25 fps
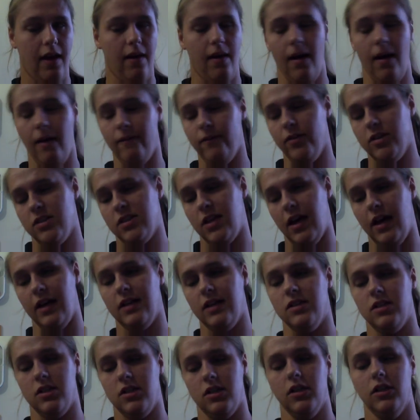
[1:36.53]

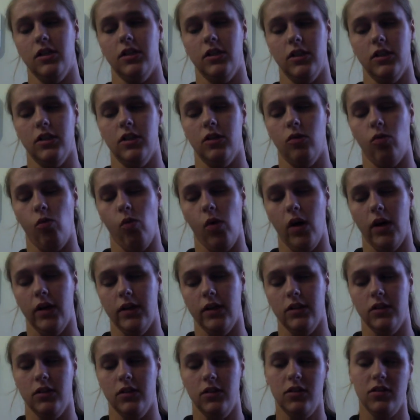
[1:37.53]
emphasize your
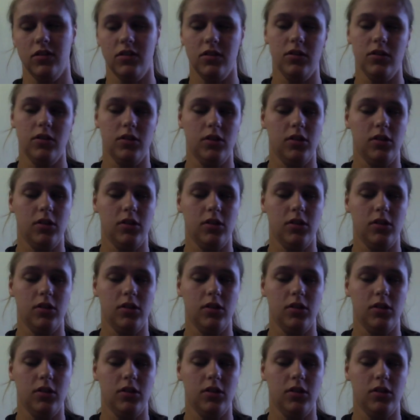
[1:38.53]
words